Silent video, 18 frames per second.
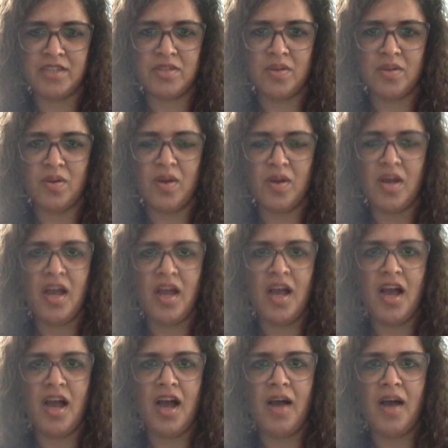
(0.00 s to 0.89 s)
So
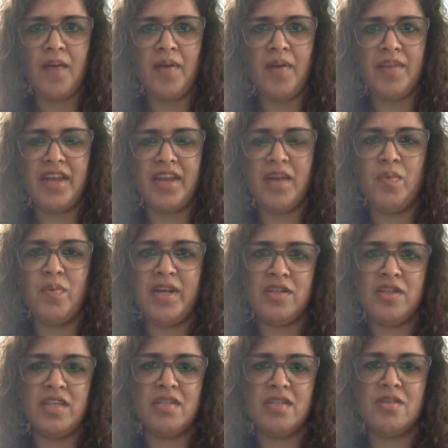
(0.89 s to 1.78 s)
and then I
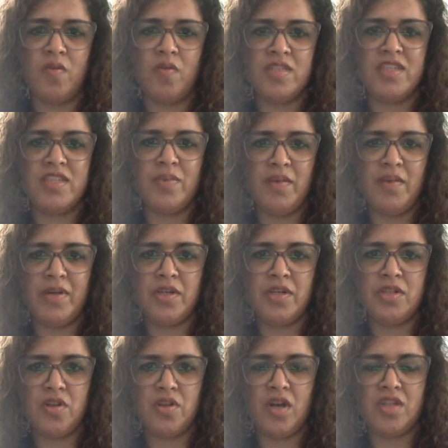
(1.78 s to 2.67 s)
went to obviously when I went
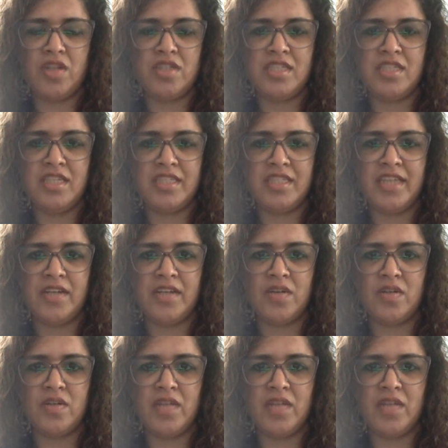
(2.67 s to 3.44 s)
to the neurologist, he said,